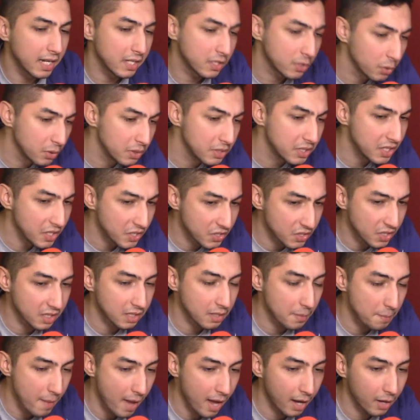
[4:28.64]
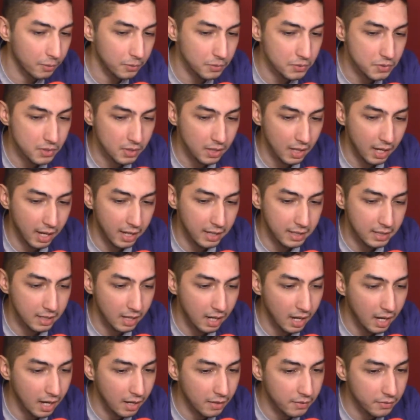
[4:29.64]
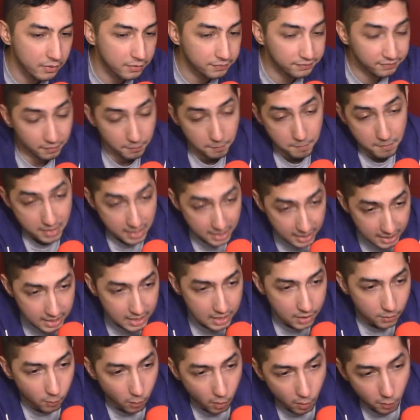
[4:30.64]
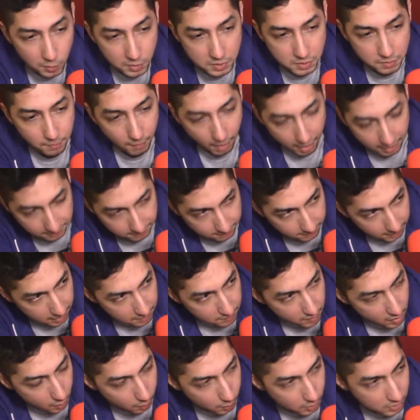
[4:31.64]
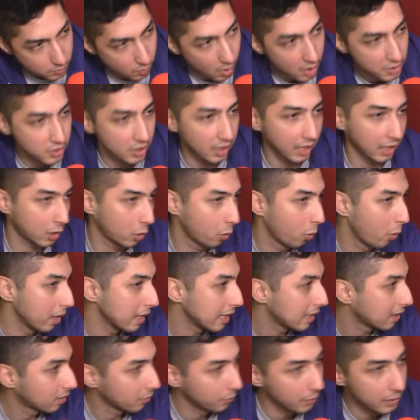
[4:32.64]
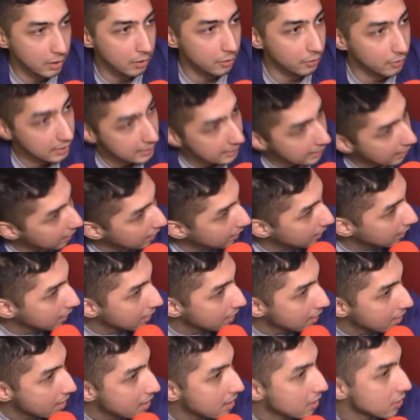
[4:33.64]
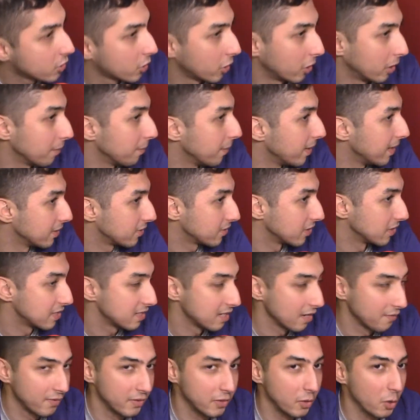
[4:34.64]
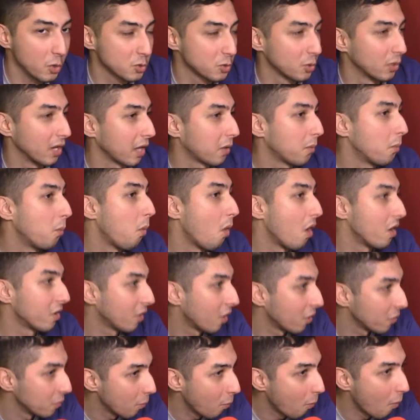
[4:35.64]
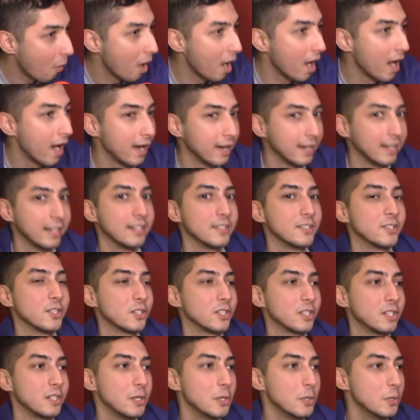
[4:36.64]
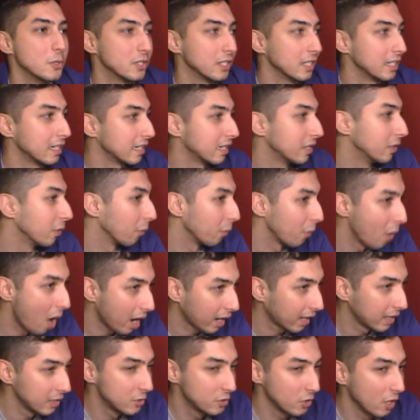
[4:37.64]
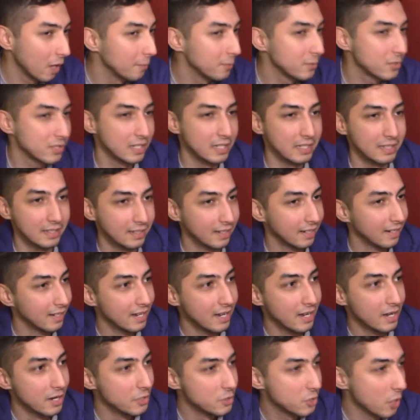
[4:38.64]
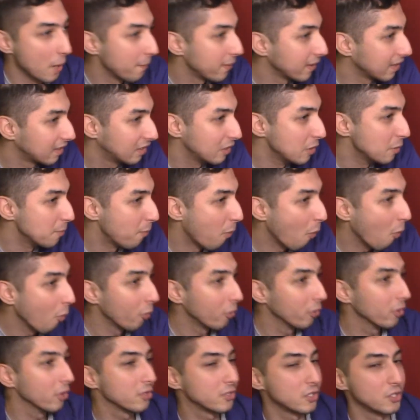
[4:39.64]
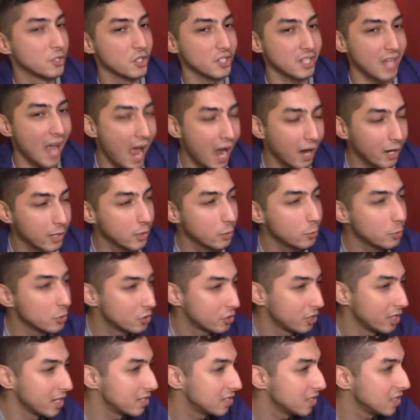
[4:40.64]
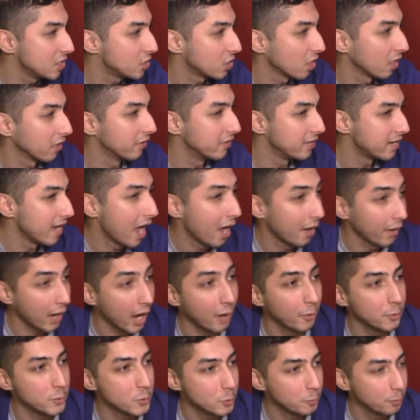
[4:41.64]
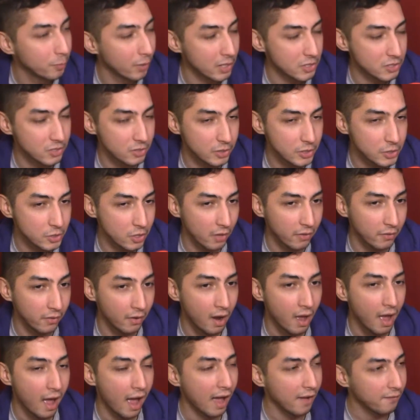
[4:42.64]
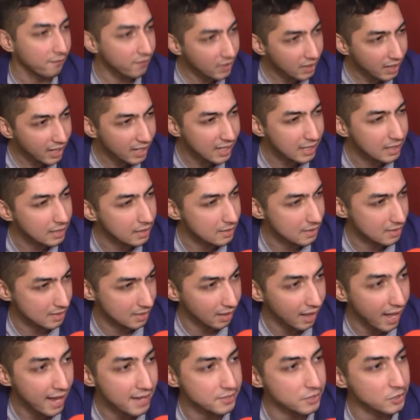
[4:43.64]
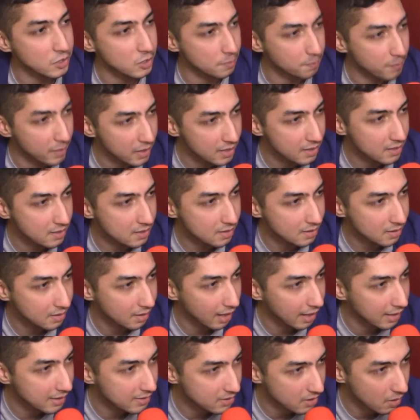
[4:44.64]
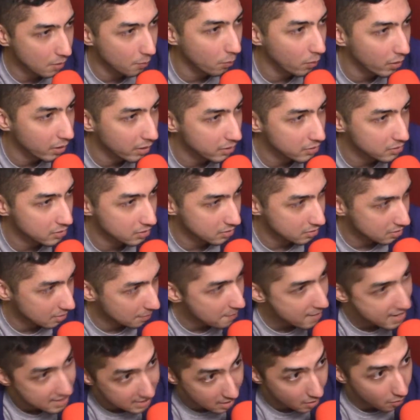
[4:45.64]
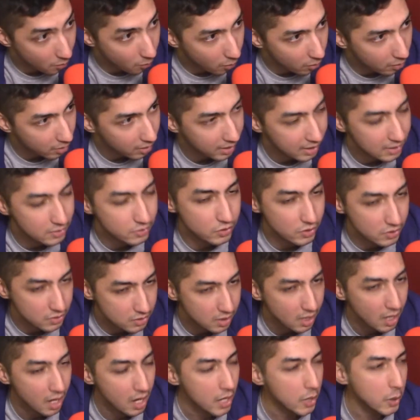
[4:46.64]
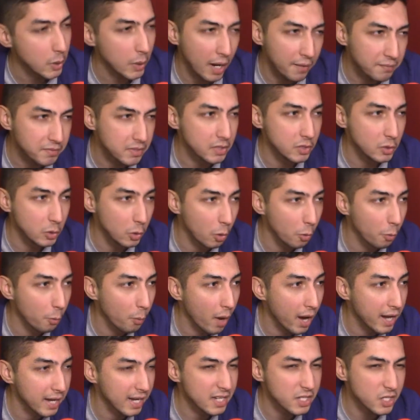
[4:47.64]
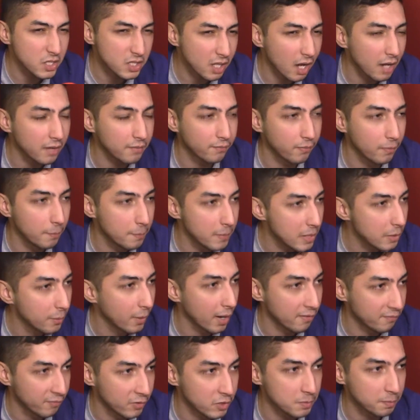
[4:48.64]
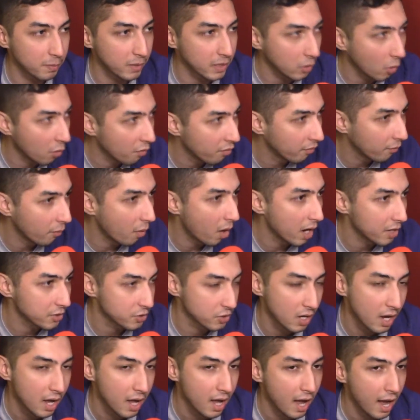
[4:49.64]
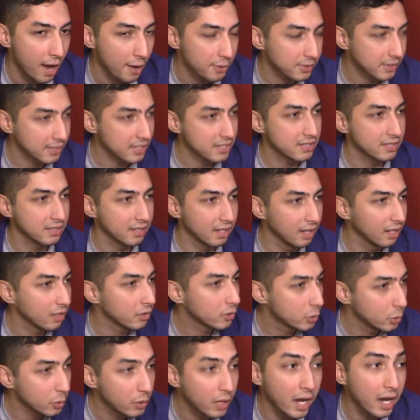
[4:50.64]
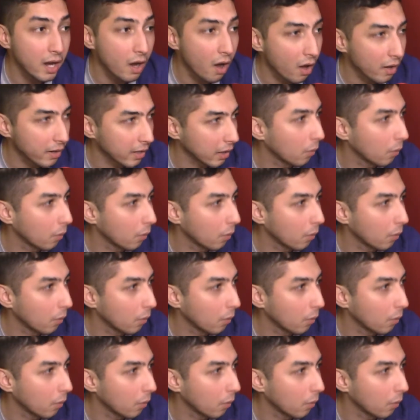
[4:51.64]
to a decent amount, and for me, what was my favorite was watching like Quake 3 Arena tournaments and stuff, and those were like one-on-one and just using rocket jumps and jumping through portals and just how you would chase each other down, how would you pressure each other. I feel like it still has a space and somewhere to make it work. It's just you have to do it right. I just thought for me when I first played Overwatch, I was like, this is a little too chaotic.